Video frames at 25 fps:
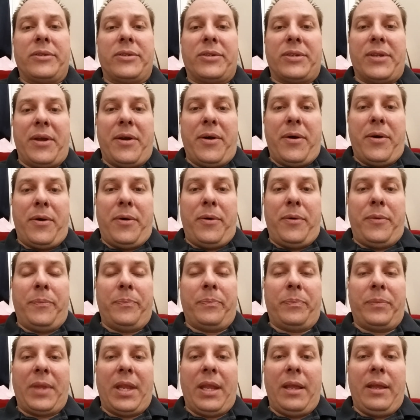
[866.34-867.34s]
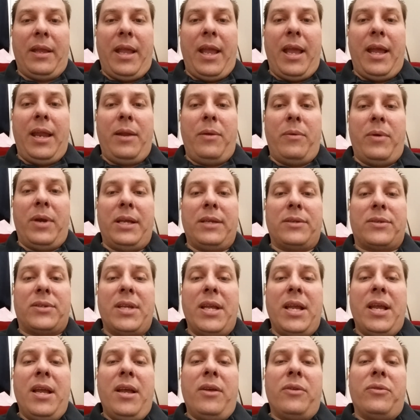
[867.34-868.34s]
So, anyways,